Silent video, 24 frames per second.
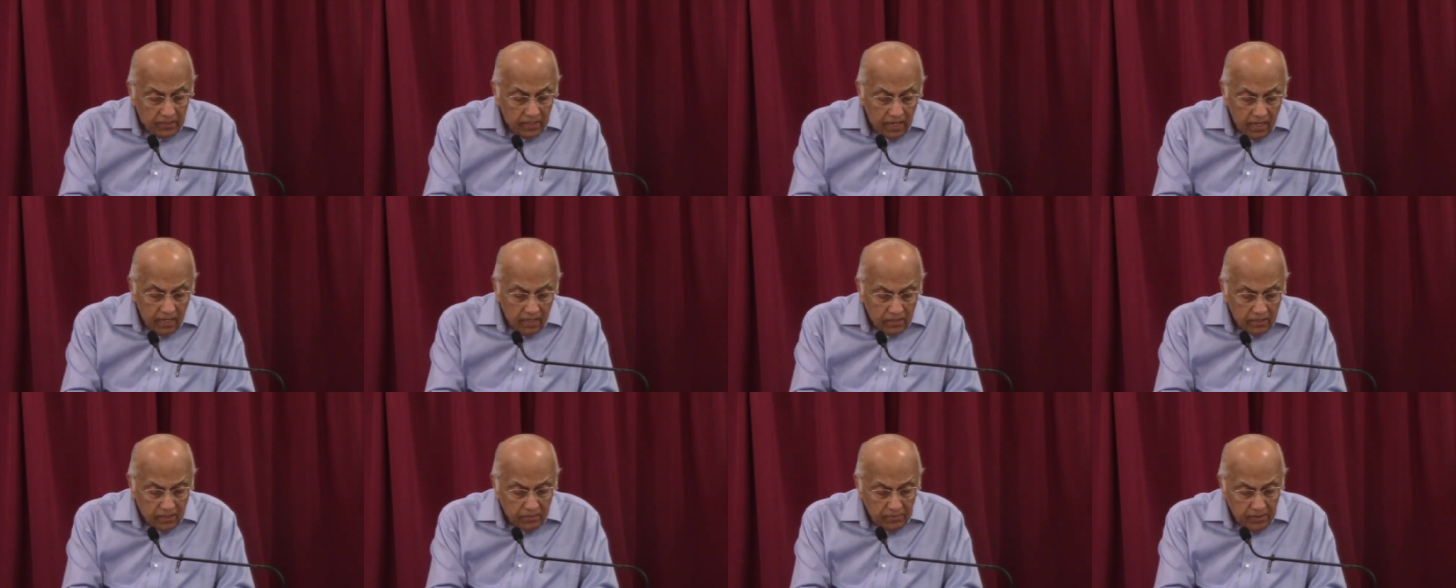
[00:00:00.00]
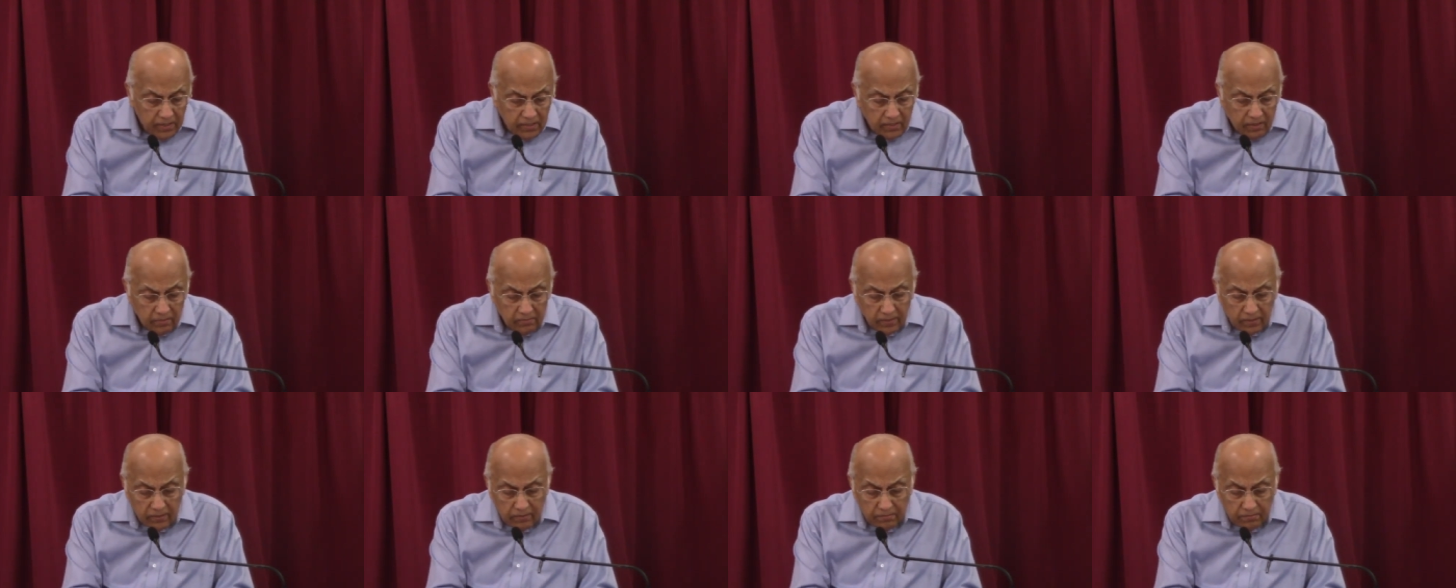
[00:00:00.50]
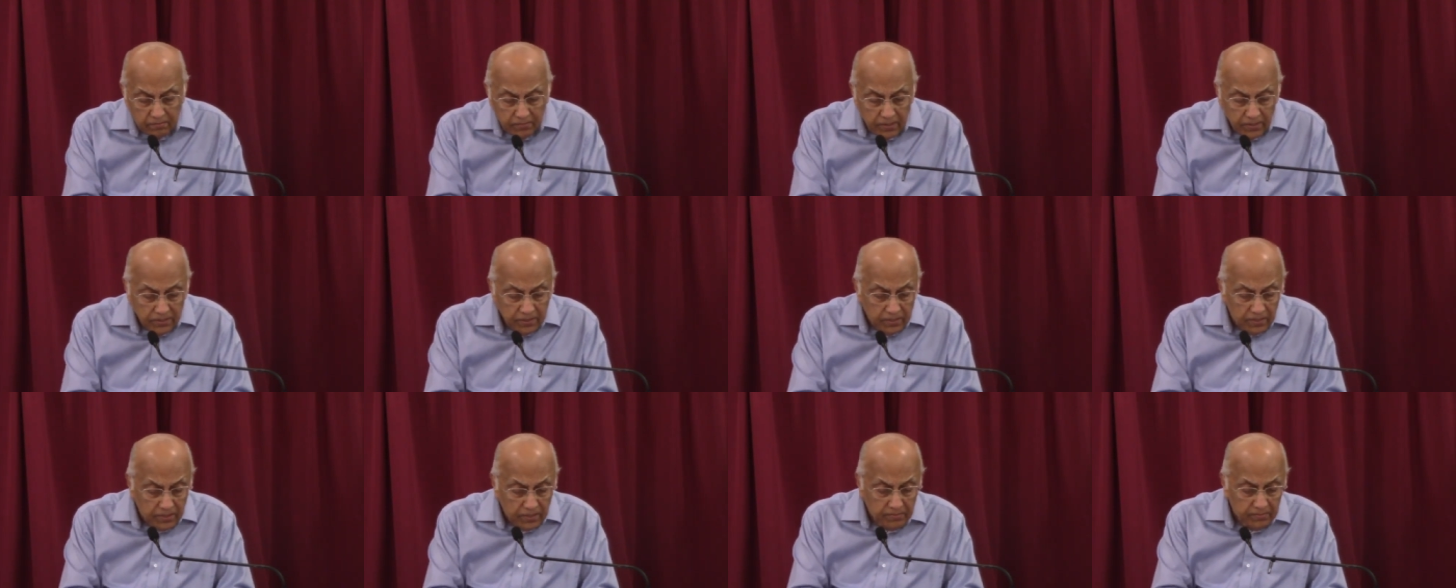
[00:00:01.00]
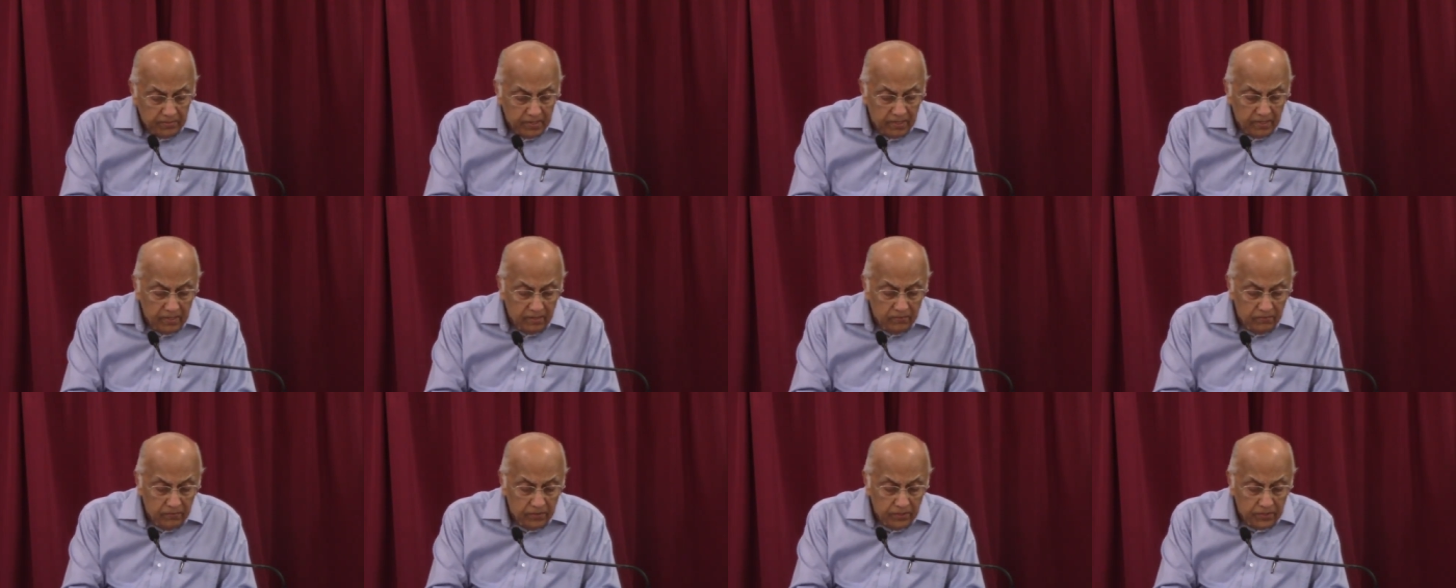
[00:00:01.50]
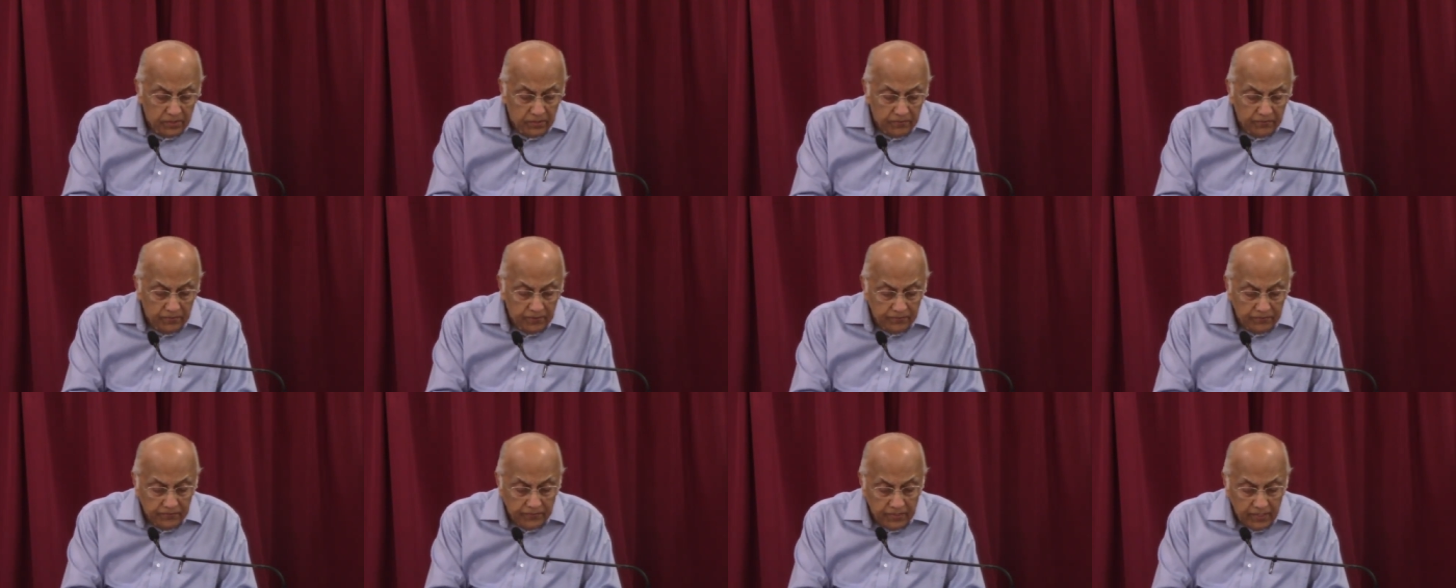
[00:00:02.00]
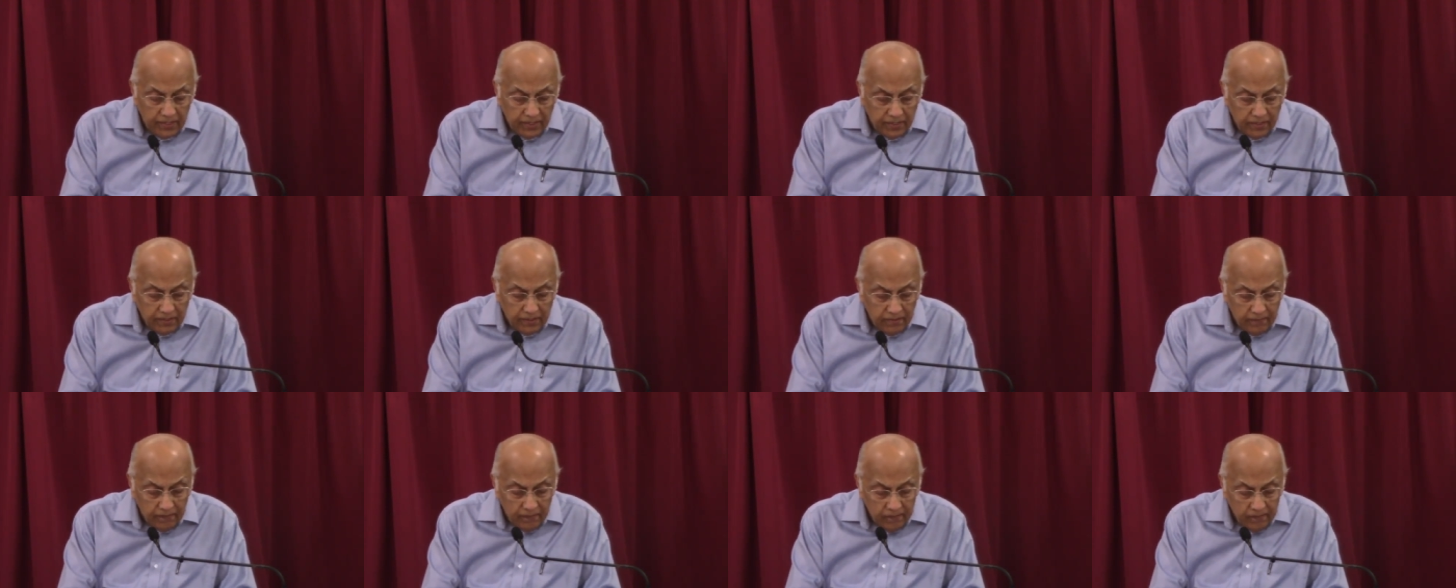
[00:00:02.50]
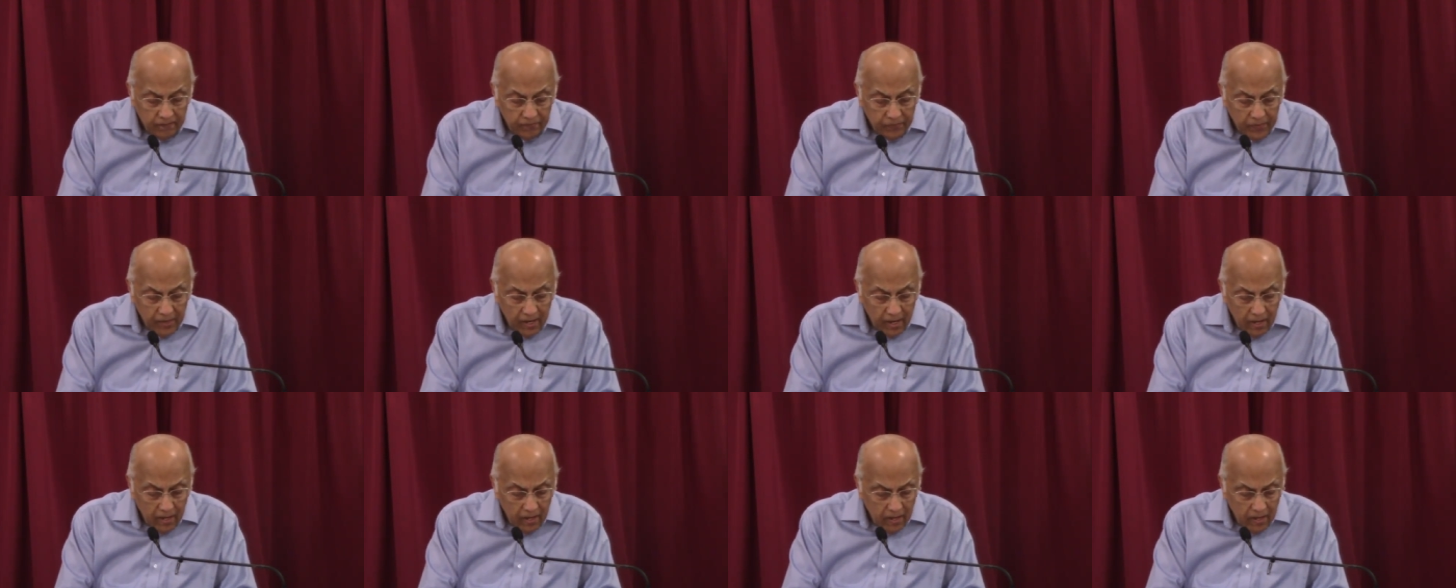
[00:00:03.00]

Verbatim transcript: Again, it speaks about businessmen in verse 15